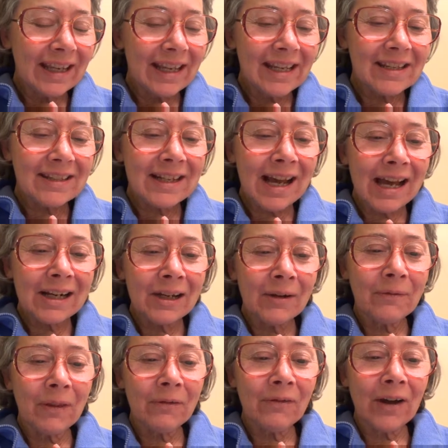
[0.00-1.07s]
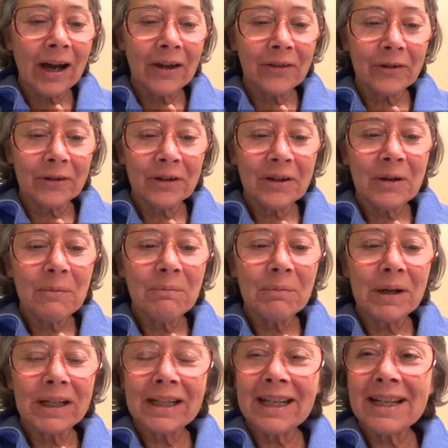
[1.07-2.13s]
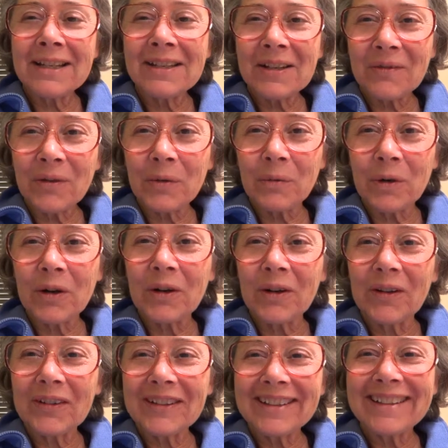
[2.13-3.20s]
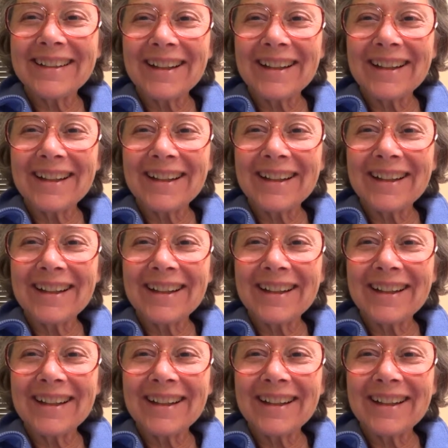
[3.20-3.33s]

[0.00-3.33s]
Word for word: is not of the Father, but is of the world.